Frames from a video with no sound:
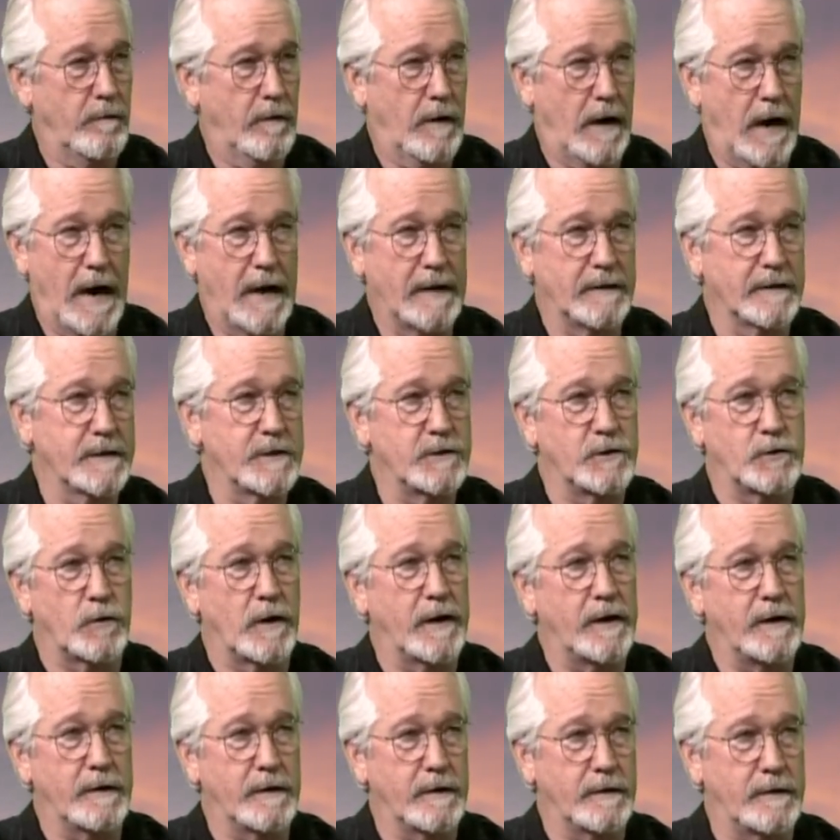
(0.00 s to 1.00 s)
highly
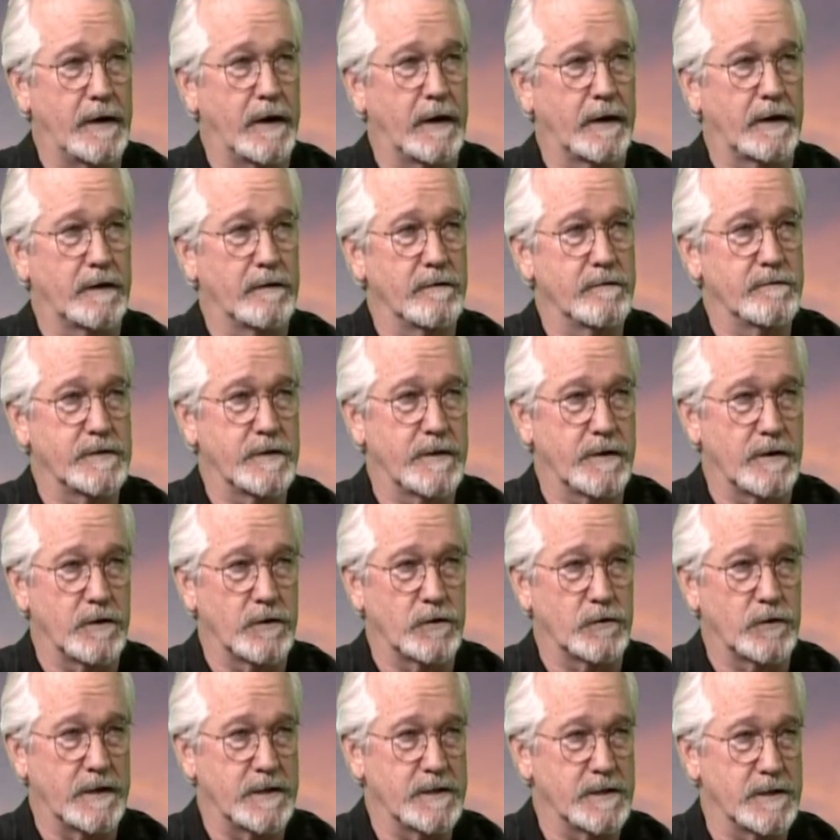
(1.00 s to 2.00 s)
trained detectives that are
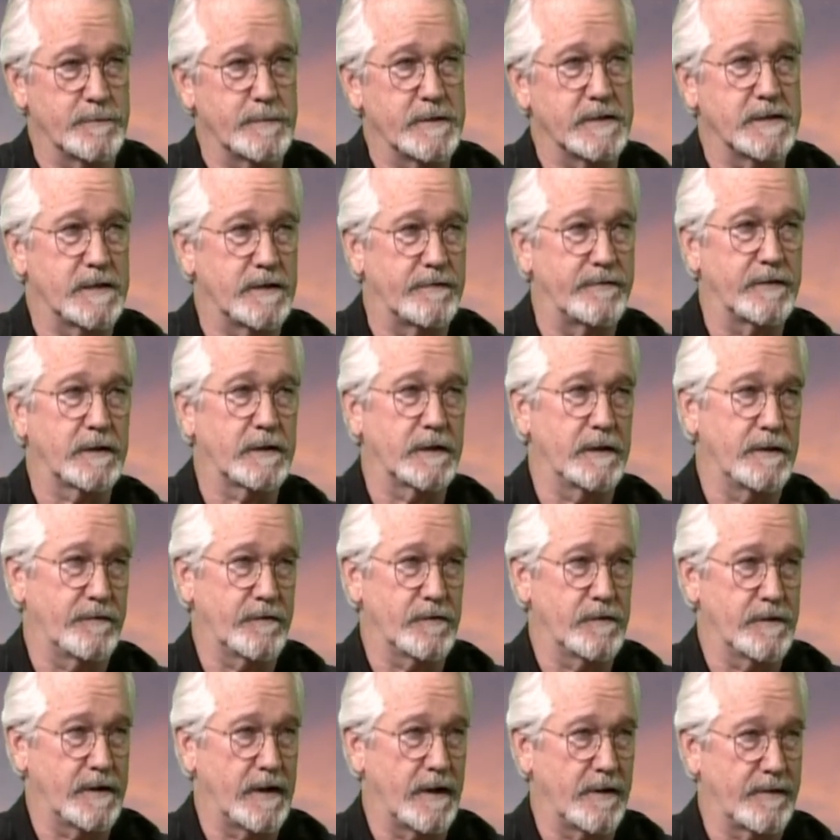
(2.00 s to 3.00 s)
trained specifically
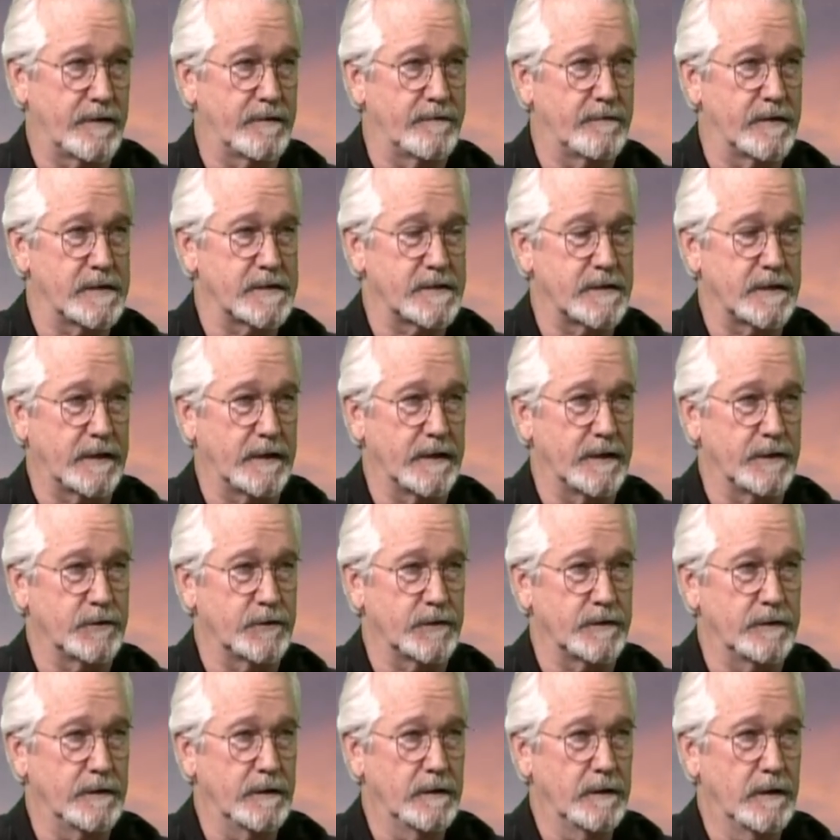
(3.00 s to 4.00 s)
for death
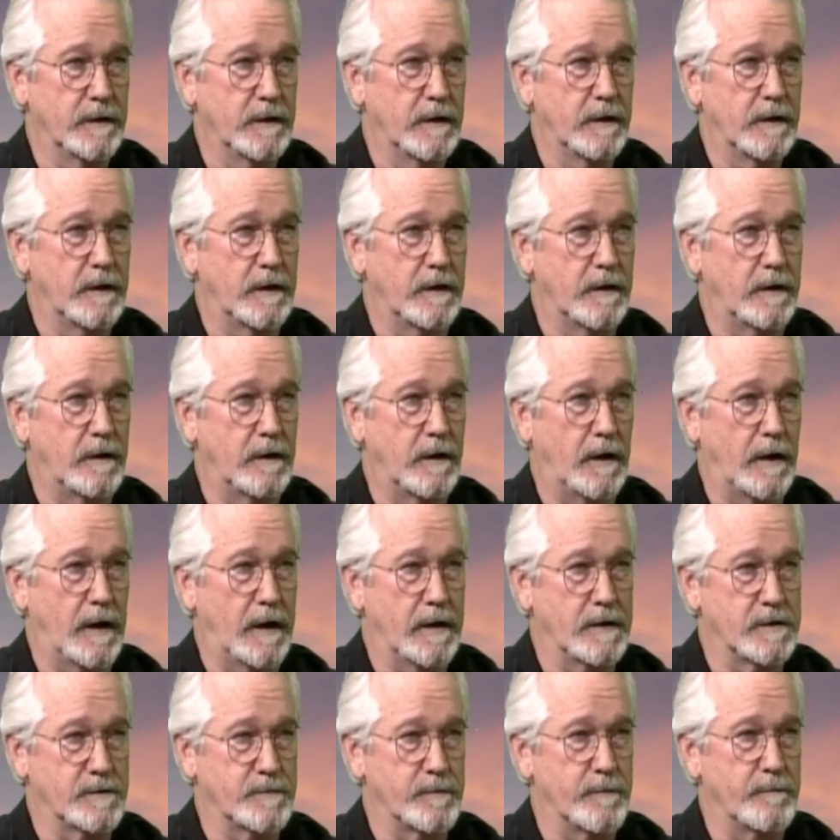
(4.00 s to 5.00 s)
investigation
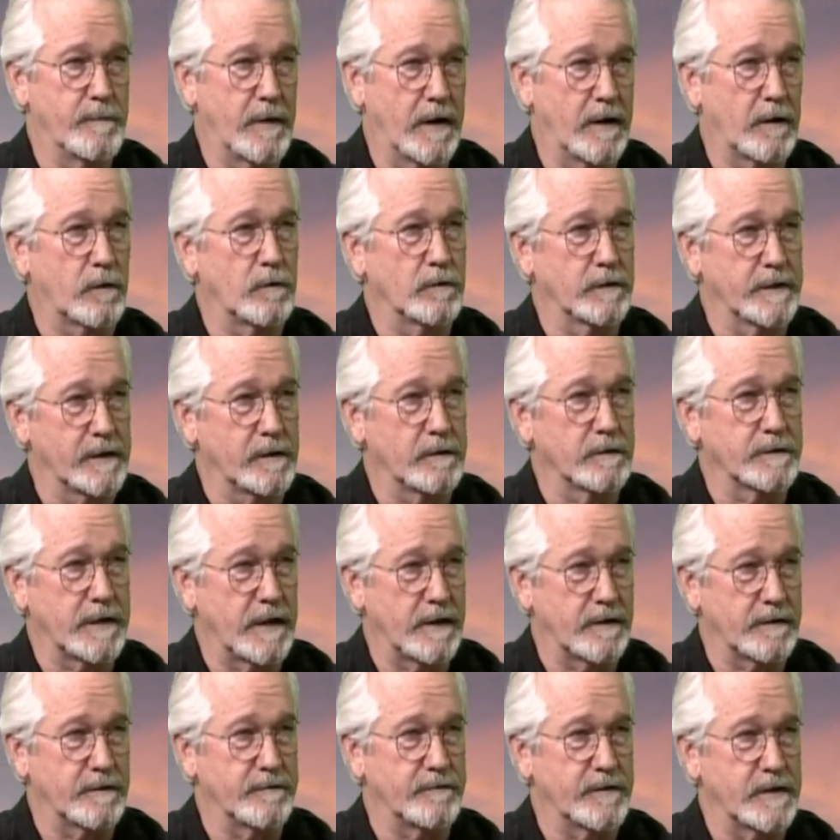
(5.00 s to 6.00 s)
as medical legal
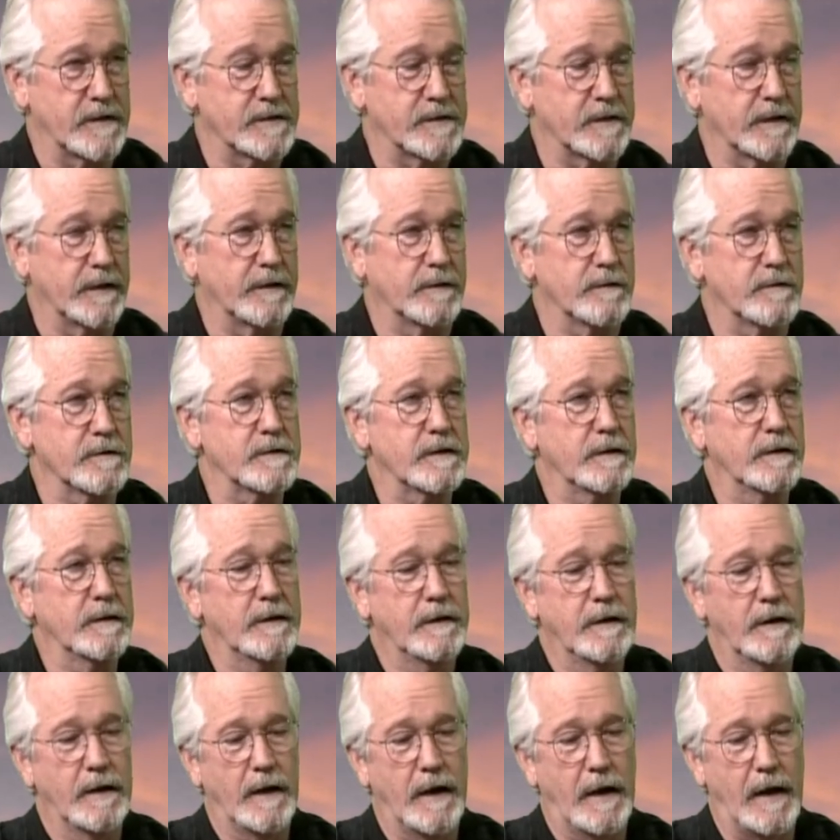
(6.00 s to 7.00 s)
death investigators.
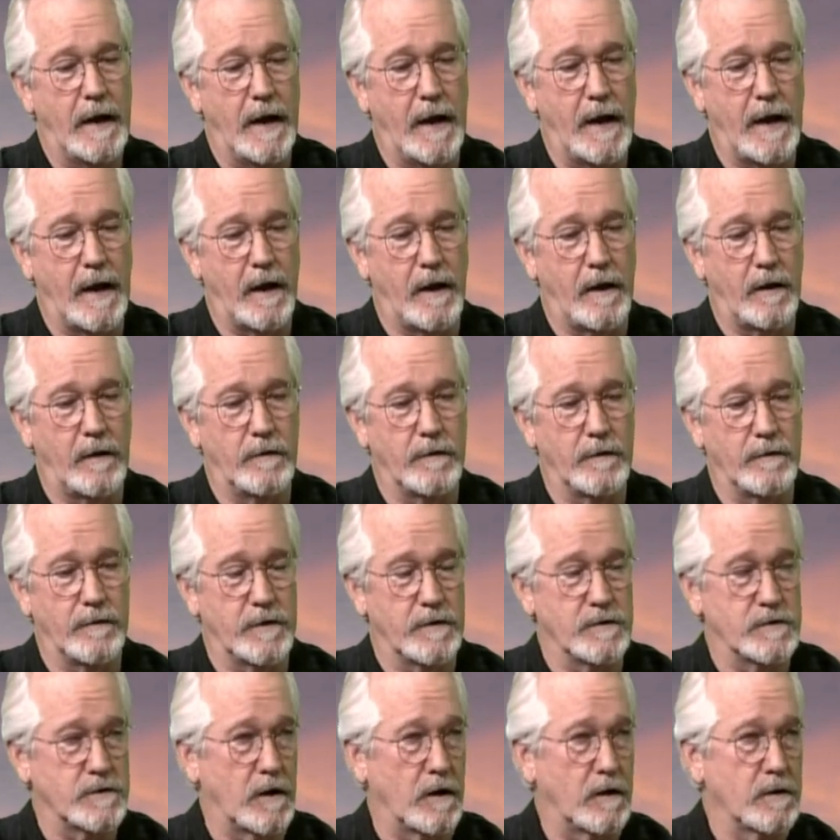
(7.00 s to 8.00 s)
And
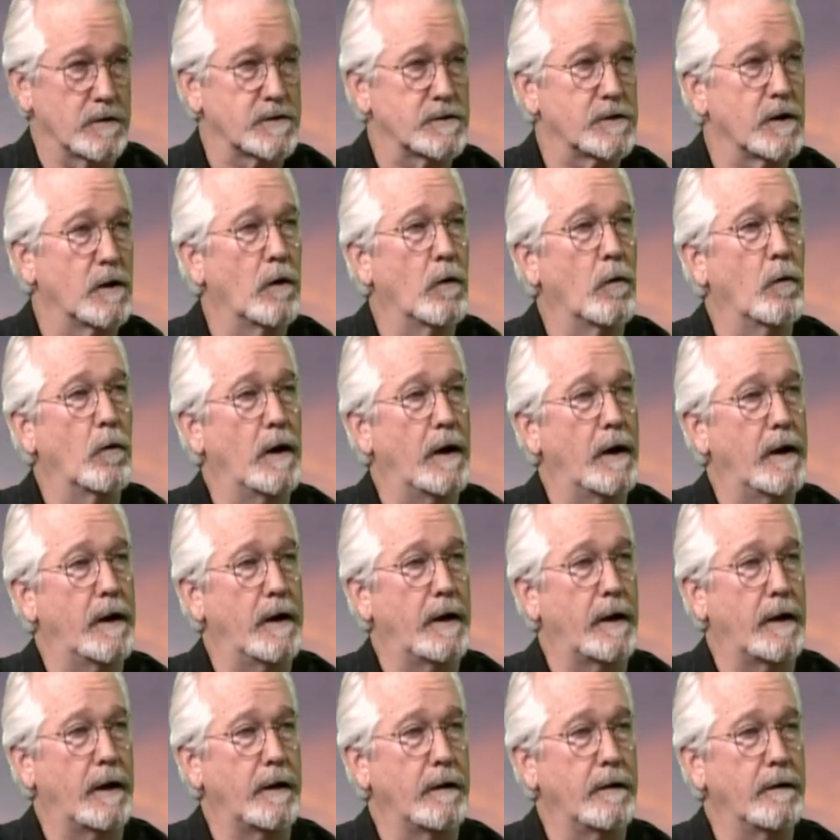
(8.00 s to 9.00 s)
there's also
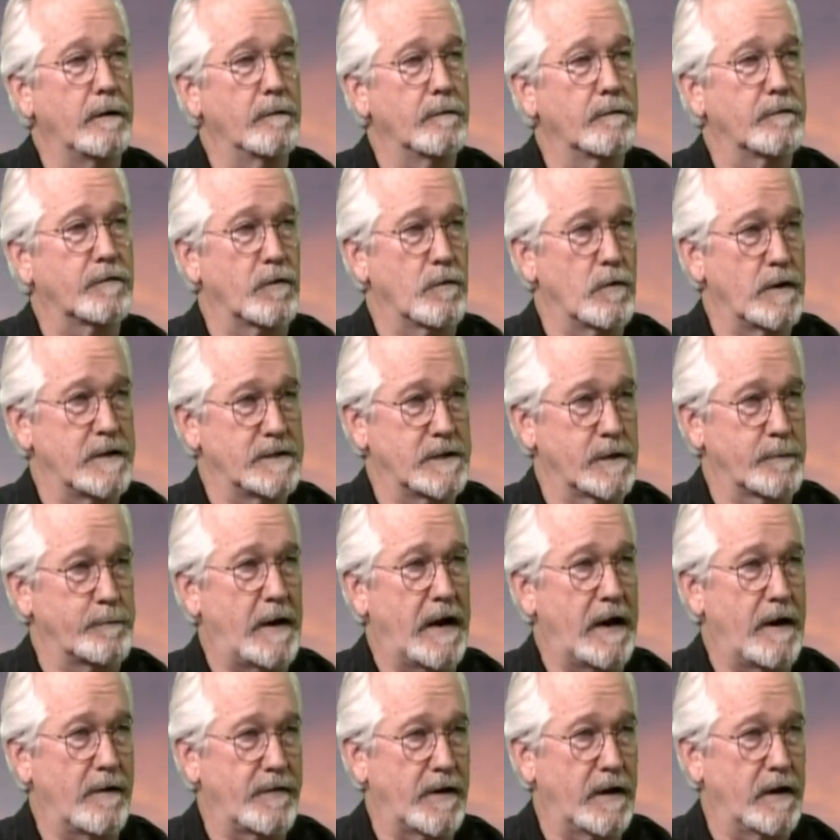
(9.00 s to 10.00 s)
a forensic
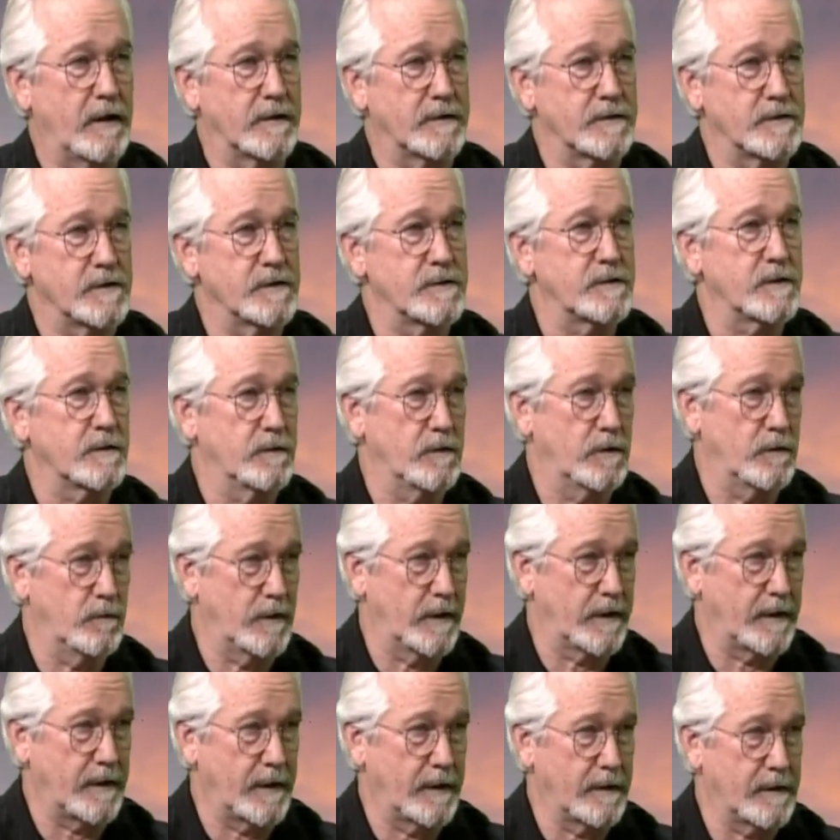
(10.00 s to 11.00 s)
pathologist who,
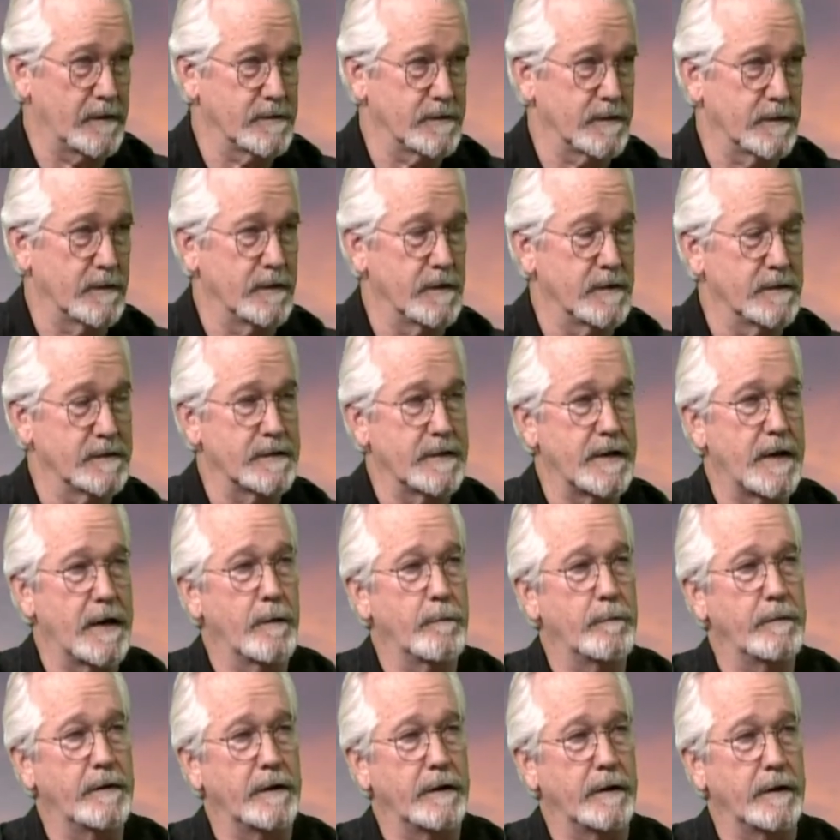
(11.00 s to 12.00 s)
again, is an
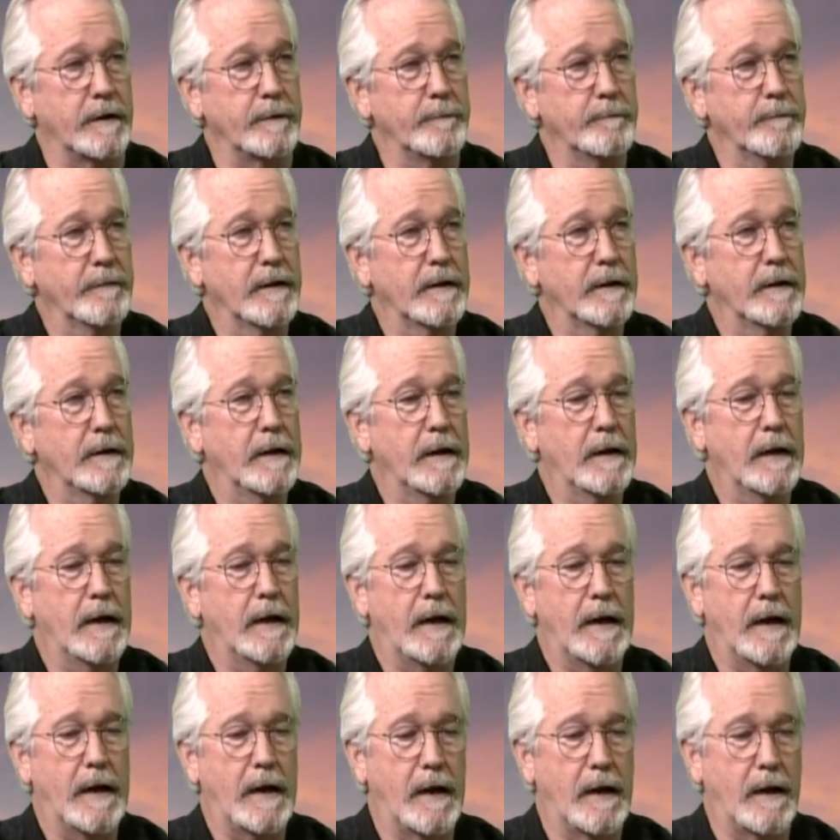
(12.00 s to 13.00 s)
MD.
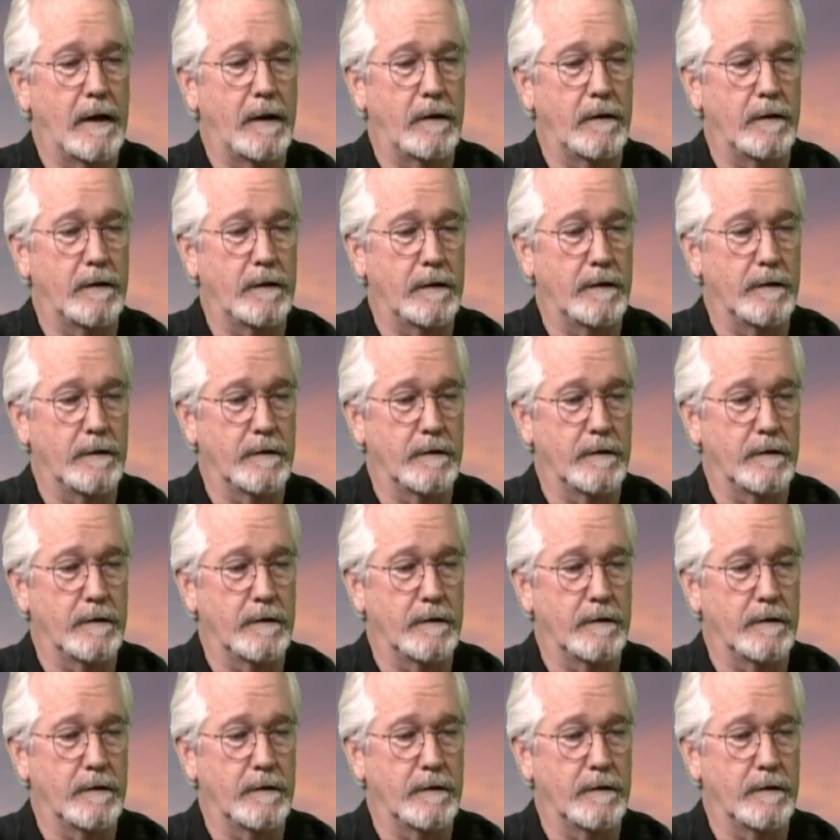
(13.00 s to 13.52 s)
And